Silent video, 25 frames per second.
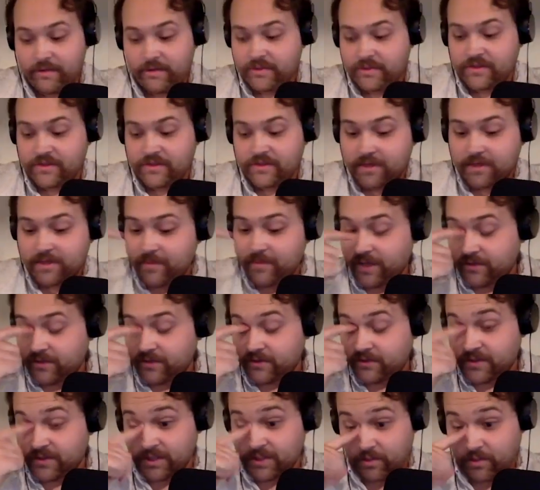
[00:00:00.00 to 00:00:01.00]
certainly be
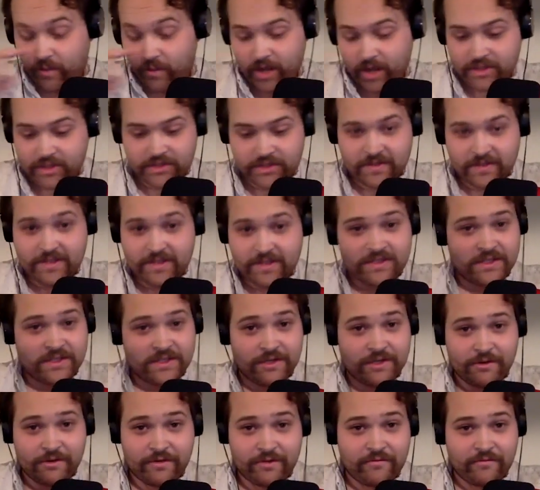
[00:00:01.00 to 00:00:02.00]
interesting to watch this
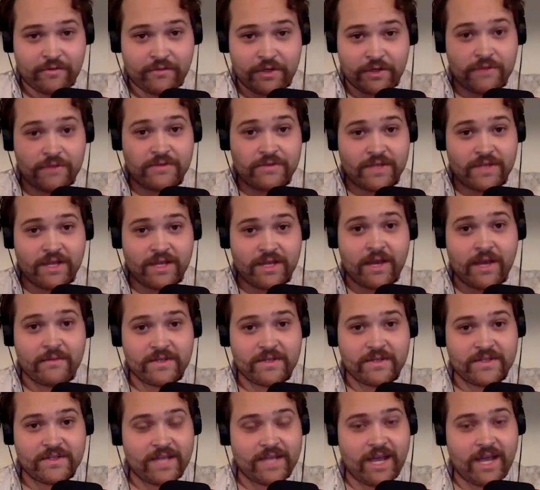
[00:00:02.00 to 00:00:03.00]
year and for years to come
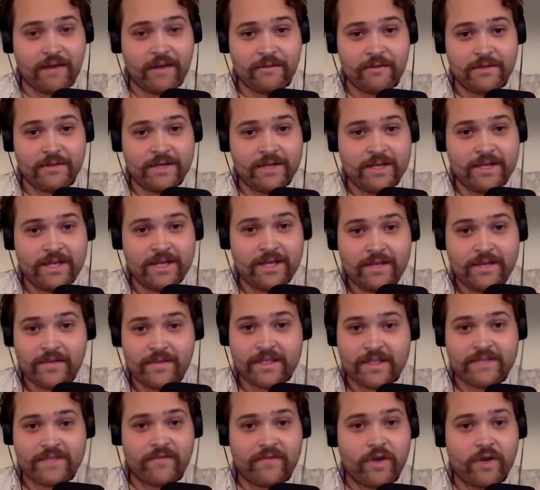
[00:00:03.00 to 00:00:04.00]
to see how
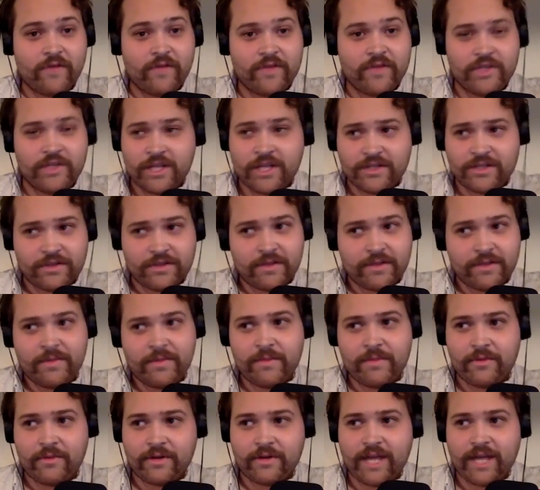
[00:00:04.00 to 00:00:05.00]
things evolve and change. I think
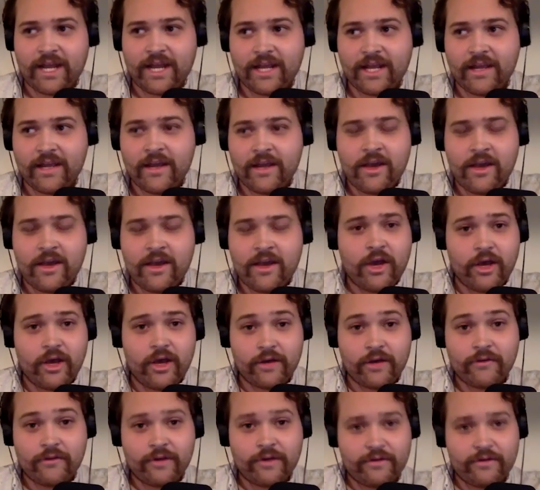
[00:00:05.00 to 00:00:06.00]
people are getting
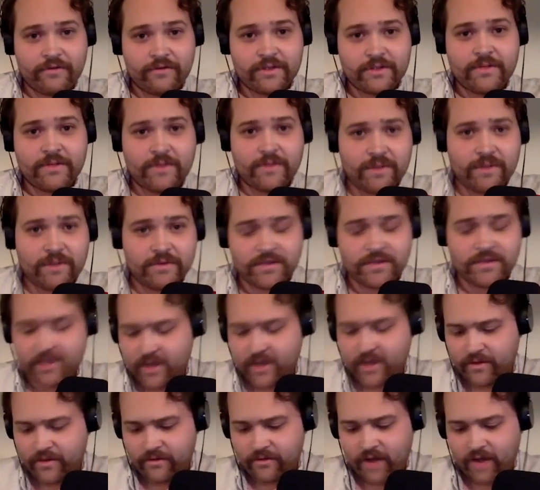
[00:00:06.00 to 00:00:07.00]
hungrier for some of those
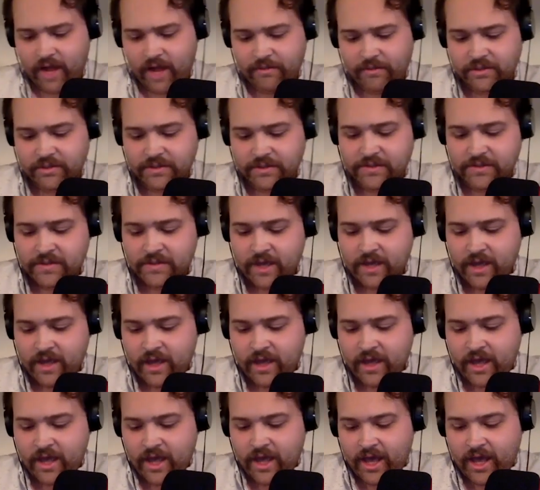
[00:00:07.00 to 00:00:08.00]
other options.
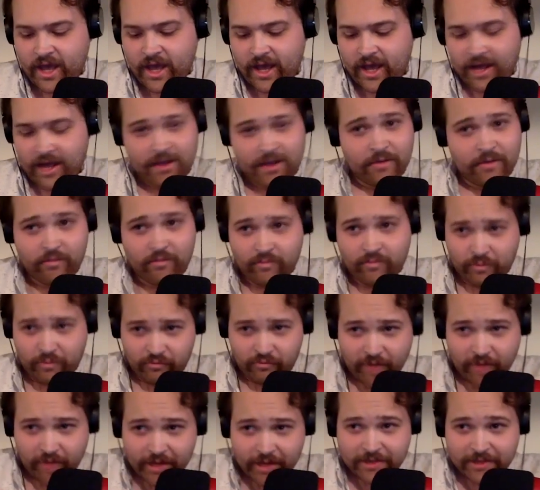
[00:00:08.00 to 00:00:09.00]
We're
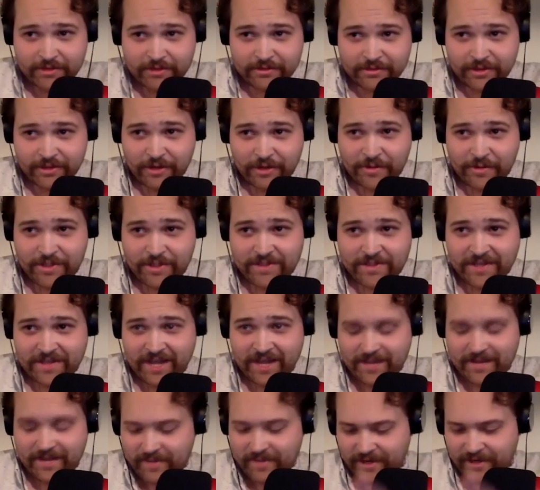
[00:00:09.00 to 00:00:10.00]
running low on
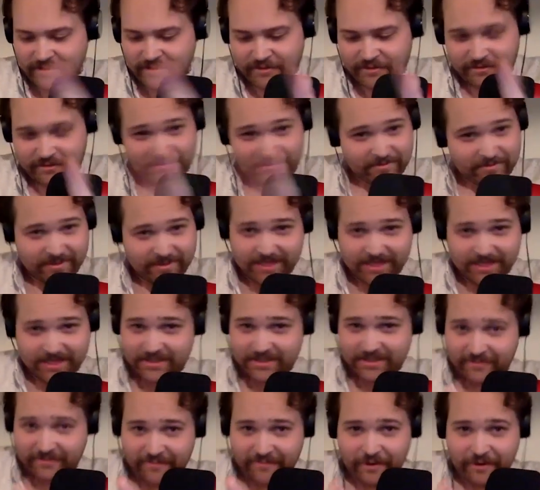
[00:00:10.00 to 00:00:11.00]
time. I know like I
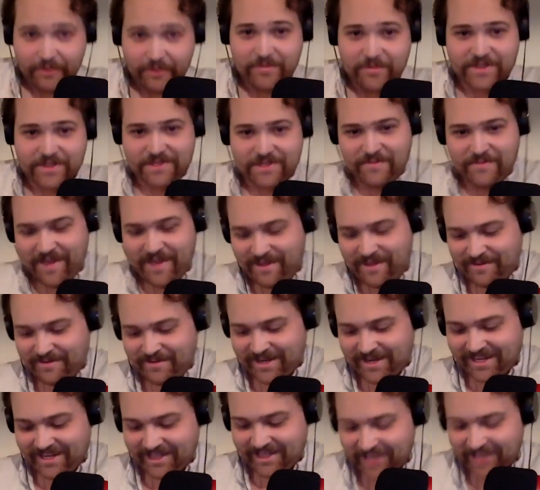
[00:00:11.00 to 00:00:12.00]
said, you're a very busy man. We
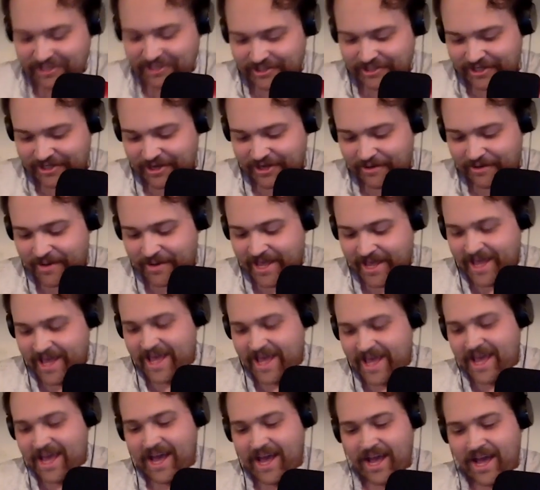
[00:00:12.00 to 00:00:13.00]
got to let you go.
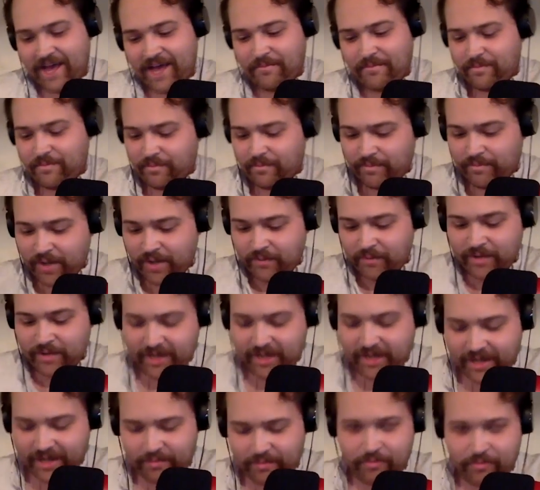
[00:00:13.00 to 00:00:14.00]
But we
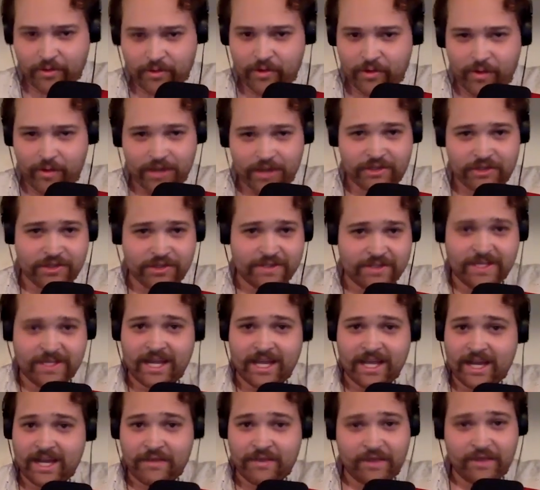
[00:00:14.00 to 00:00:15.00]
had a couple more questions,
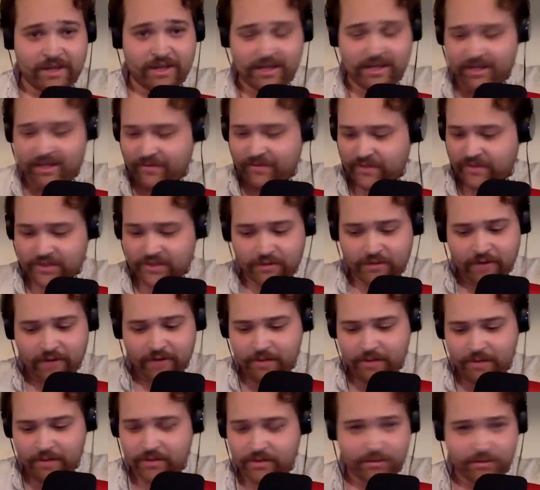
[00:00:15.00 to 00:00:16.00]
and I think if it's all
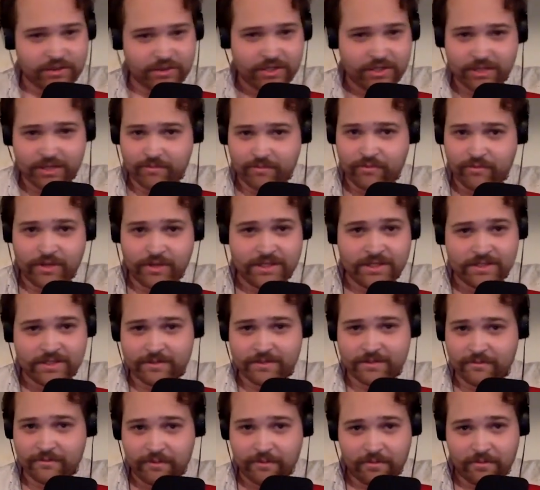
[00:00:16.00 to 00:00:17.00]
right with you, we're just going to breeze
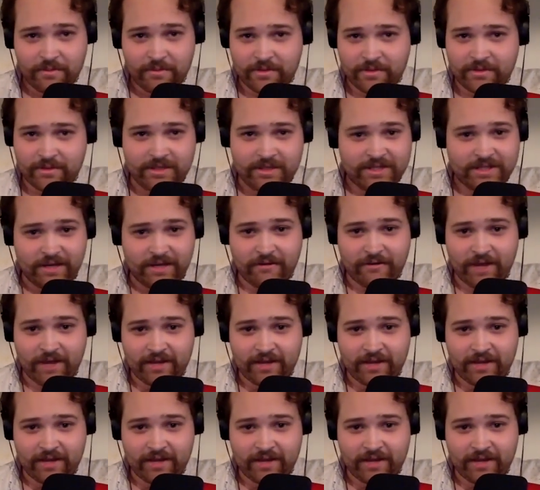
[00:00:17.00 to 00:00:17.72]
through them. Is that all right?